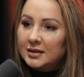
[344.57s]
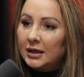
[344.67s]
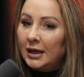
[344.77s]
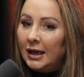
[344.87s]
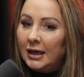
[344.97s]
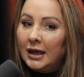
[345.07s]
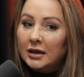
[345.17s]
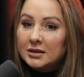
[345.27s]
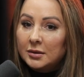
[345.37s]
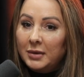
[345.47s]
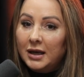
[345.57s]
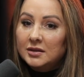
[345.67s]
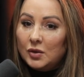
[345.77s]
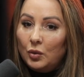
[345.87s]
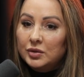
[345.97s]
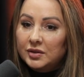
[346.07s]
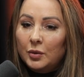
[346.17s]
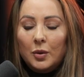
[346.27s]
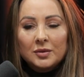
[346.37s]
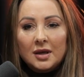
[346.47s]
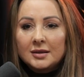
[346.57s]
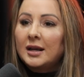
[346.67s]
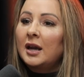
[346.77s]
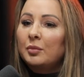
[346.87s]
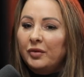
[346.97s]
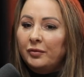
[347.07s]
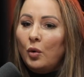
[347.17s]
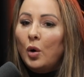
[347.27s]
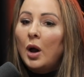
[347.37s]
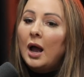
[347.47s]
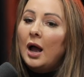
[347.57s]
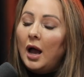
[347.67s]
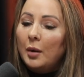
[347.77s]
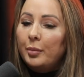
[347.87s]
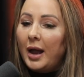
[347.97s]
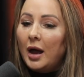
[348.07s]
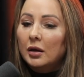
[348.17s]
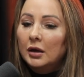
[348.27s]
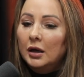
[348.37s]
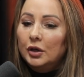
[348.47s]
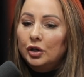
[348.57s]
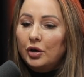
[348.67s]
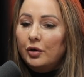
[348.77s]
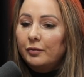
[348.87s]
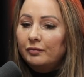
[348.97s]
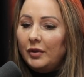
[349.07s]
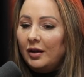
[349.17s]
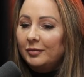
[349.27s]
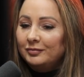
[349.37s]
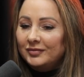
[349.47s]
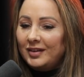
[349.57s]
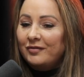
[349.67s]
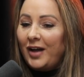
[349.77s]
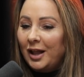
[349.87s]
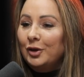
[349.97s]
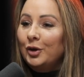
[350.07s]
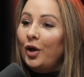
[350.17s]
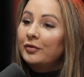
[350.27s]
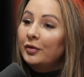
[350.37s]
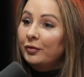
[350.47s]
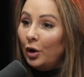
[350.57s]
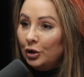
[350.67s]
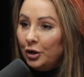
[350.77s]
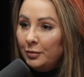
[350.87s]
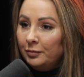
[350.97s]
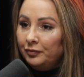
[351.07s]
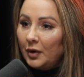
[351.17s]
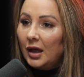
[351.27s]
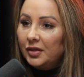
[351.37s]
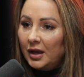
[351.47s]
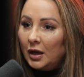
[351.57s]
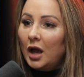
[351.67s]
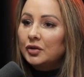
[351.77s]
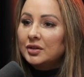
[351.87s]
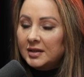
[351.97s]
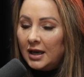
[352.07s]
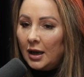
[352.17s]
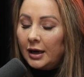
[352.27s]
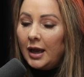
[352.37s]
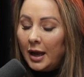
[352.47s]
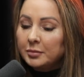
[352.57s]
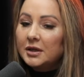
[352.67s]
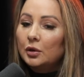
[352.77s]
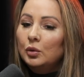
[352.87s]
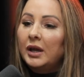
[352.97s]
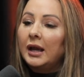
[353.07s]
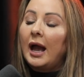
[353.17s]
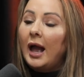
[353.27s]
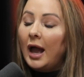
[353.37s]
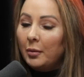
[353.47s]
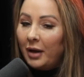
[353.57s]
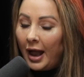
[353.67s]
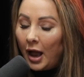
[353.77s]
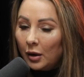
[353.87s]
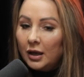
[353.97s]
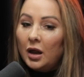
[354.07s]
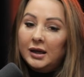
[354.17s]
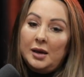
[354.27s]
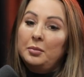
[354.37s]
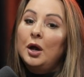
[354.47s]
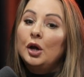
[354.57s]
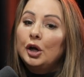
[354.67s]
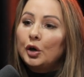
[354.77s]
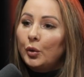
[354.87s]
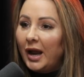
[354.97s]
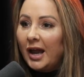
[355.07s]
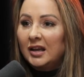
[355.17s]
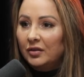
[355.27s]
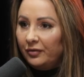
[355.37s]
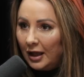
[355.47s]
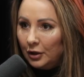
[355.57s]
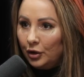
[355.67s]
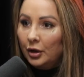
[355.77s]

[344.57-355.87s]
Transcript: the key. And to me, it's also, what was I saying before about, value over volume? I think I just kept looking at how can I keep creating the value?